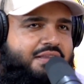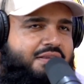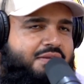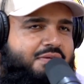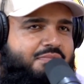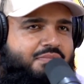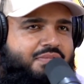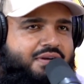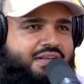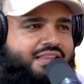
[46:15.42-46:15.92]

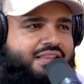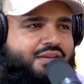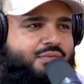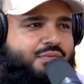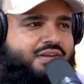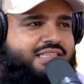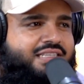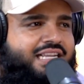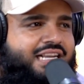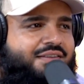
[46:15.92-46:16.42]
But the
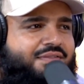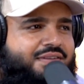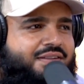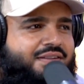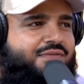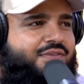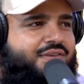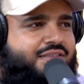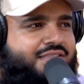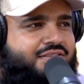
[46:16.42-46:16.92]
worst kind of
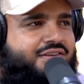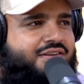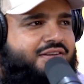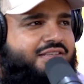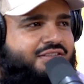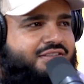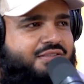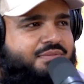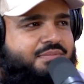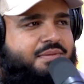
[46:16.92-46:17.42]
influencer is
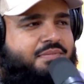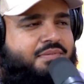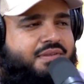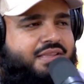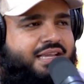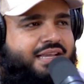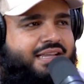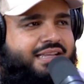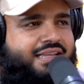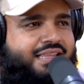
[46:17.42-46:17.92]
those people
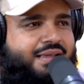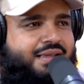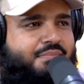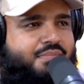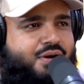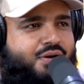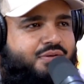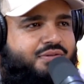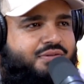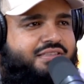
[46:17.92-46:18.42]
that
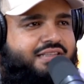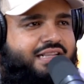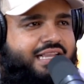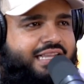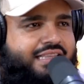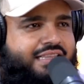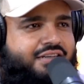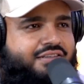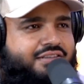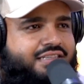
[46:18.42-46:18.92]
post
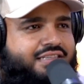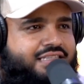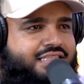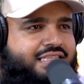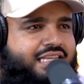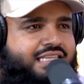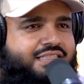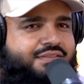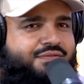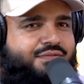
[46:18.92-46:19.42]
like they're
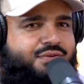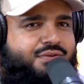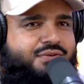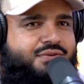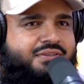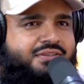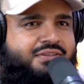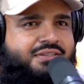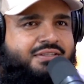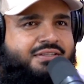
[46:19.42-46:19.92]

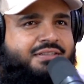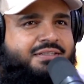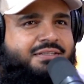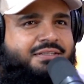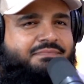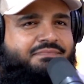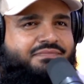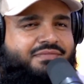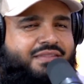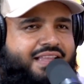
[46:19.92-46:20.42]
successful.
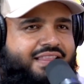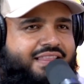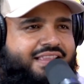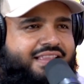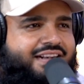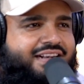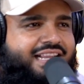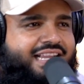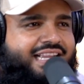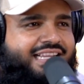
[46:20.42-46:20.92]
Mm-hmm. And
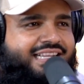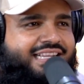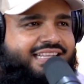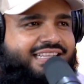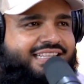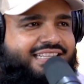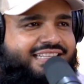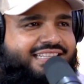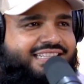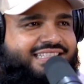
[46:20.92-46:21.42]
they're like,
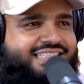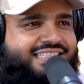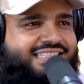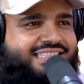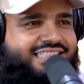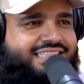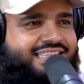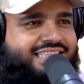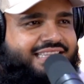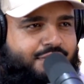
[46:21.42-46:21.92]

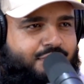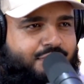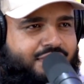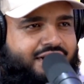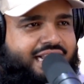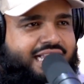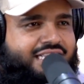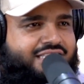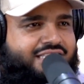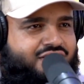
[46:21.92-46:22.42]
they wear
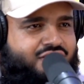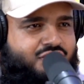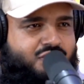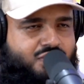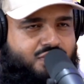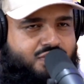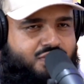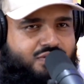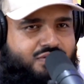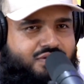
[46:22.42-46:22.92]
like
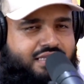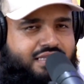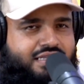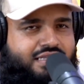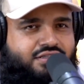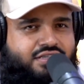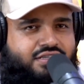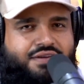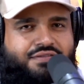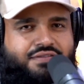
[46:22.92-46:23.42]
suits and they
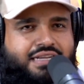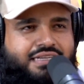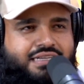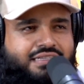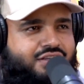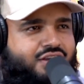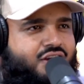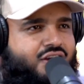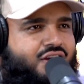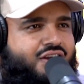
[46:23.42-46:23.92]
drive nice
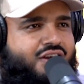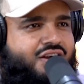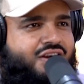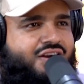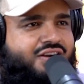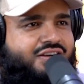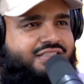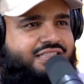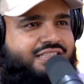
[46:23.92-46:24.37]
cars.